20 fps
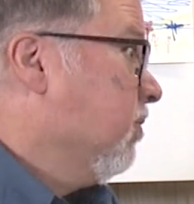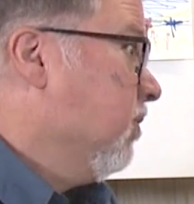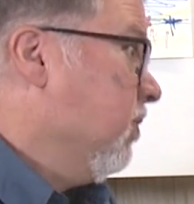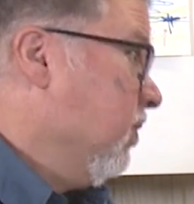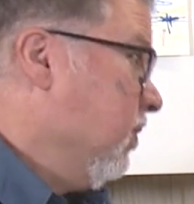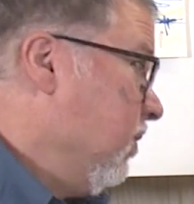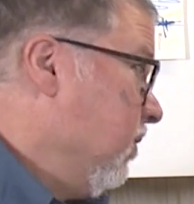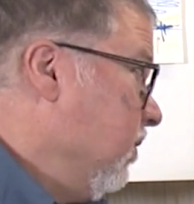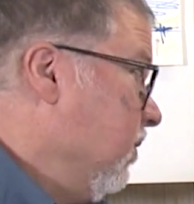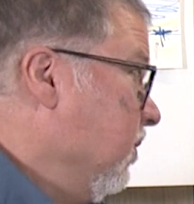
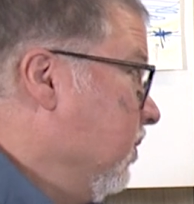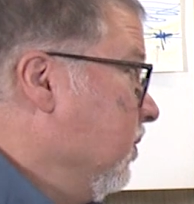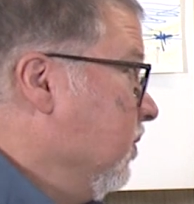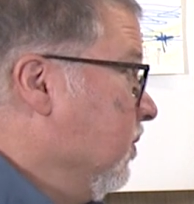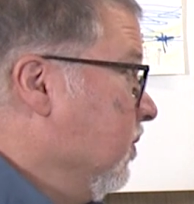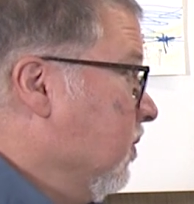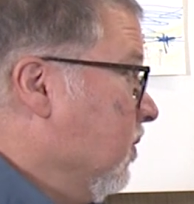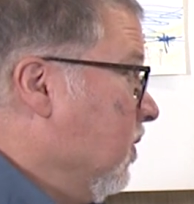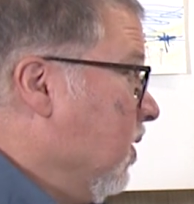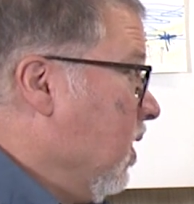
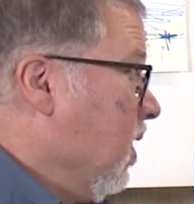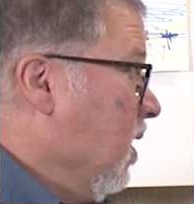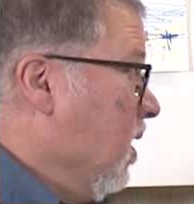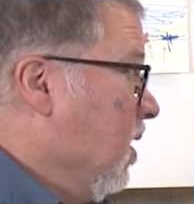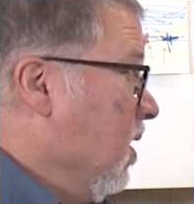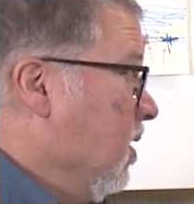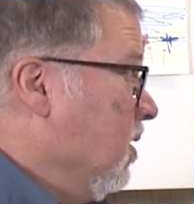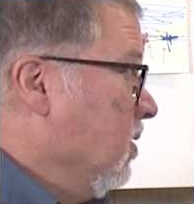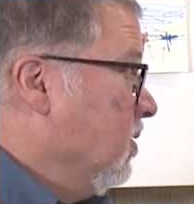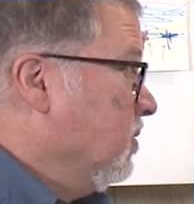
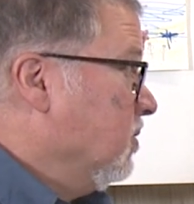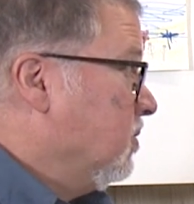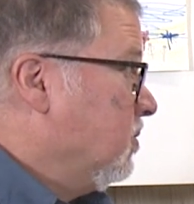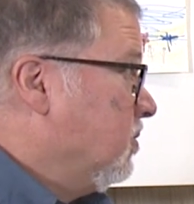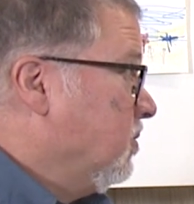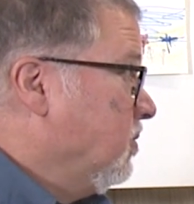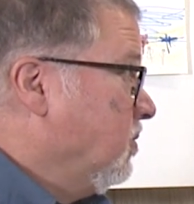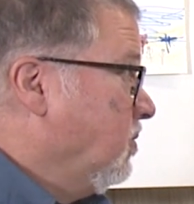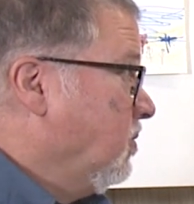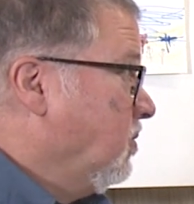
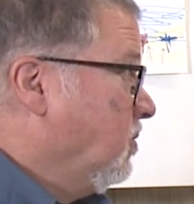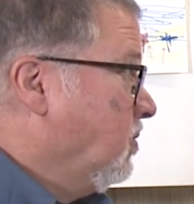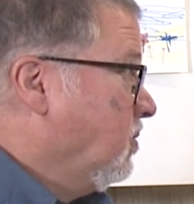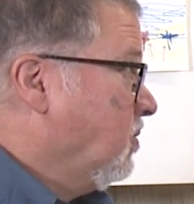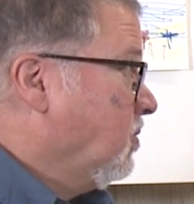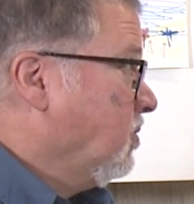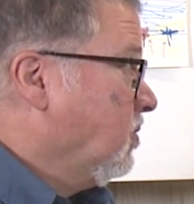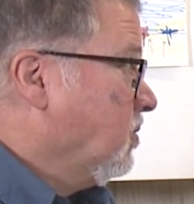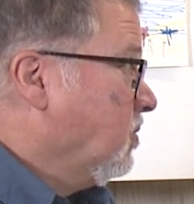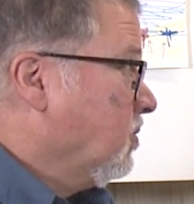
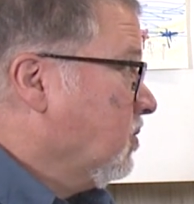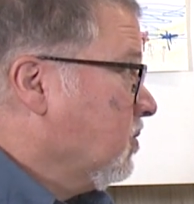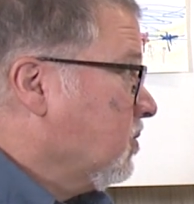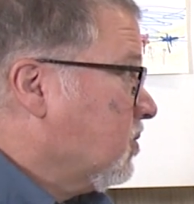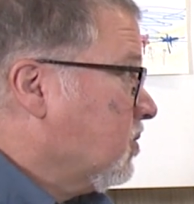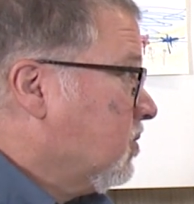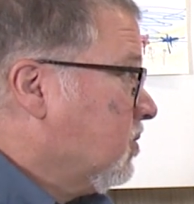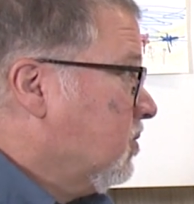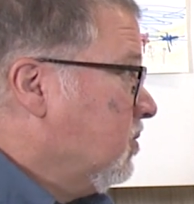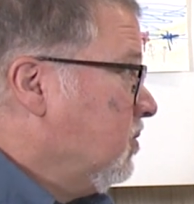
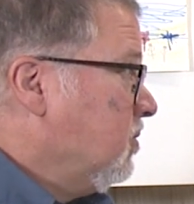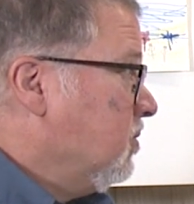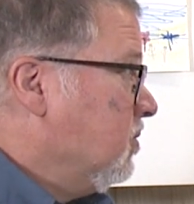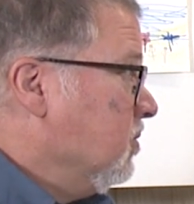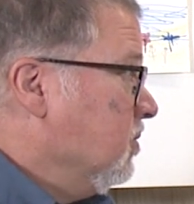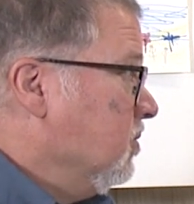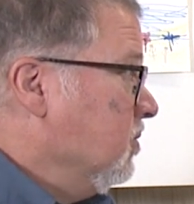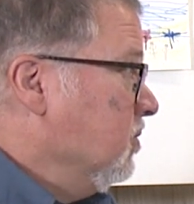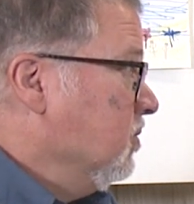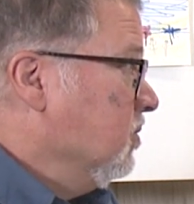
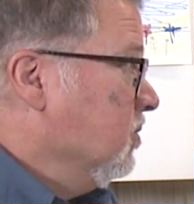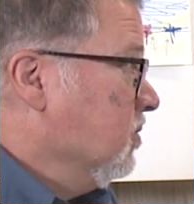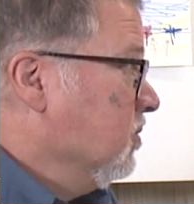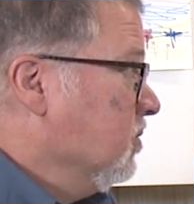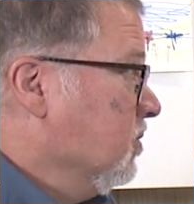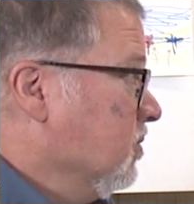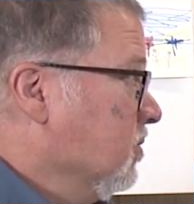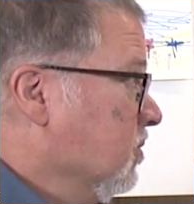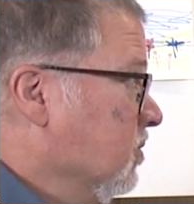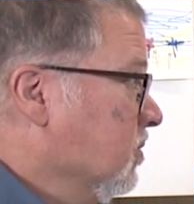
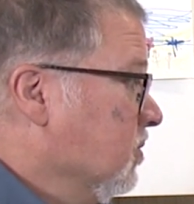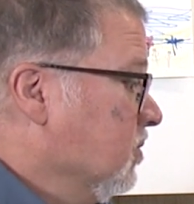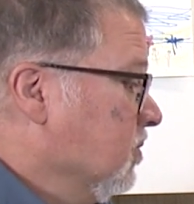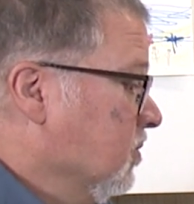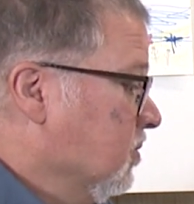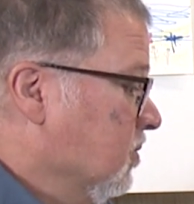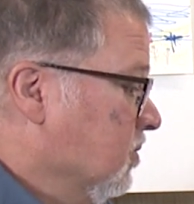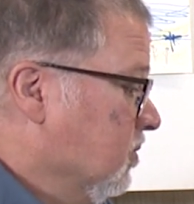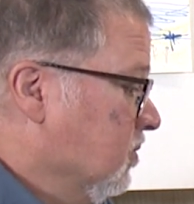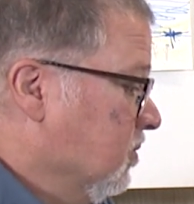
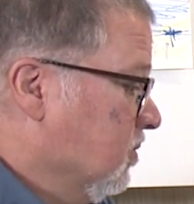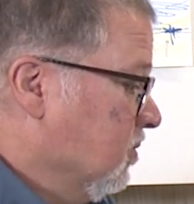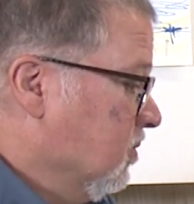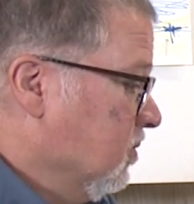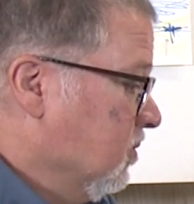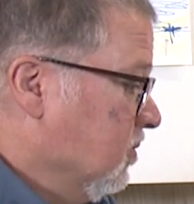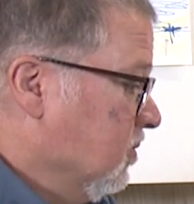(not speaking)